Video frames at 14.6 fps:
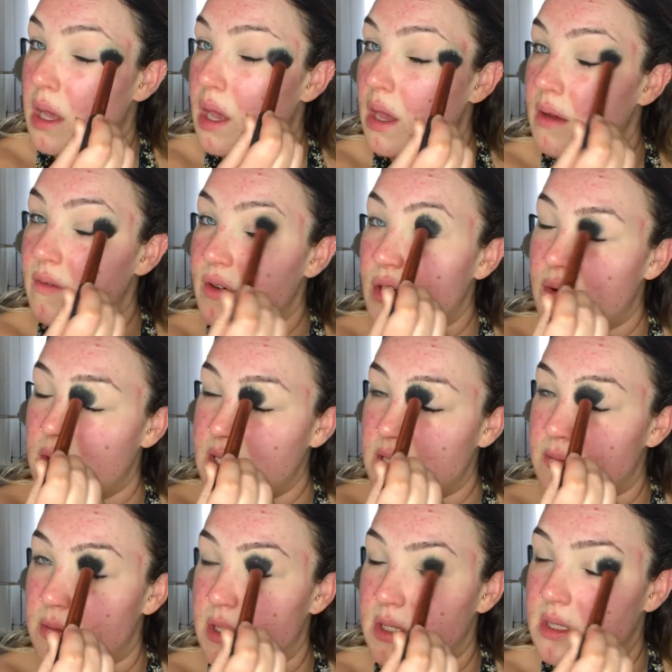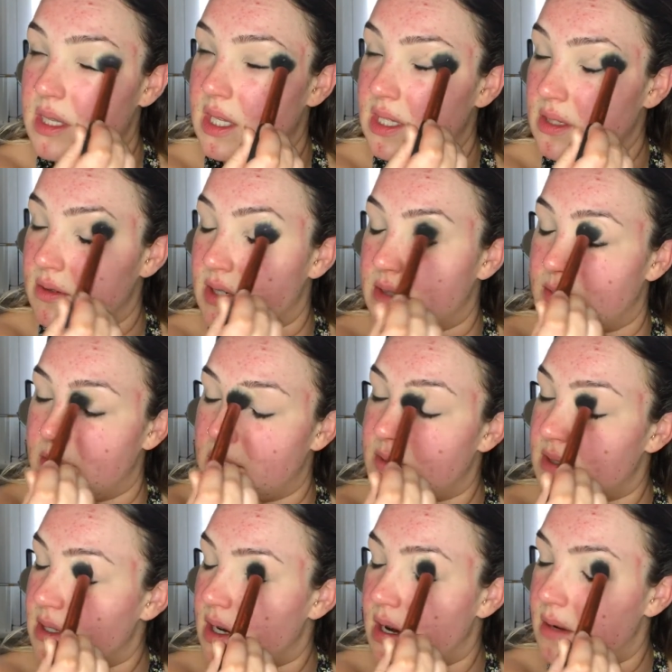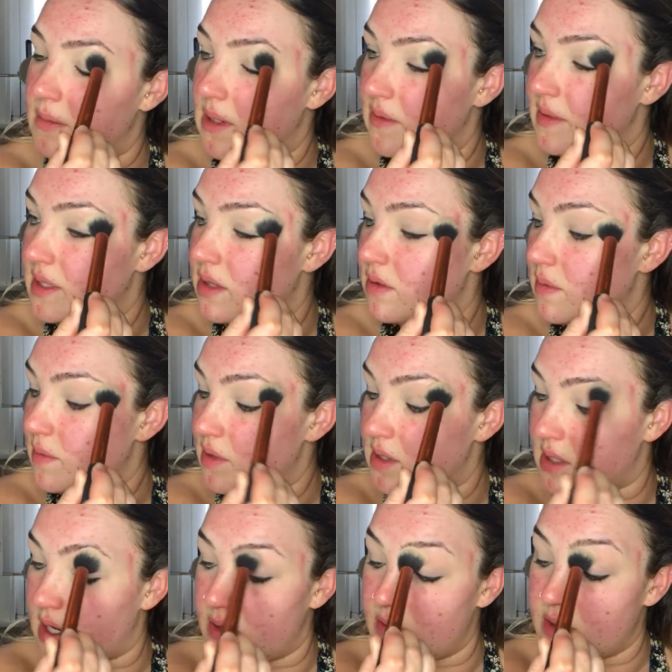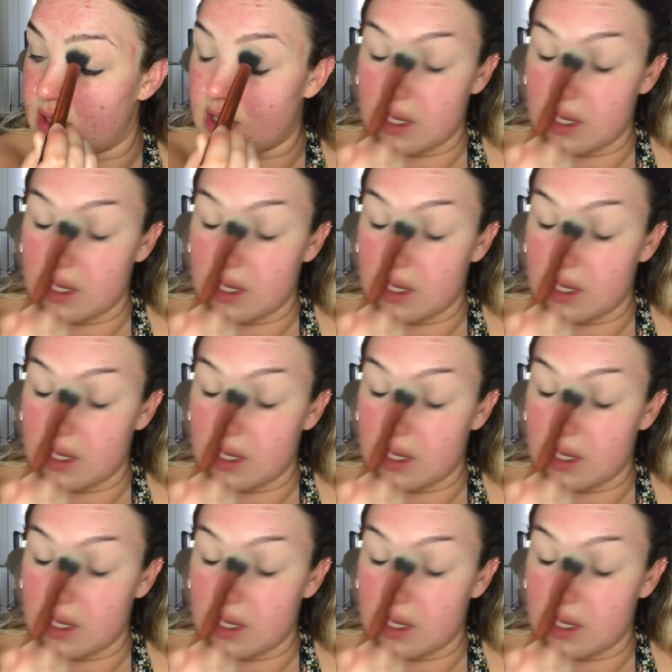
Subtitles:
Over Christmas, this Christmas, which I can't believe is 3 months ago,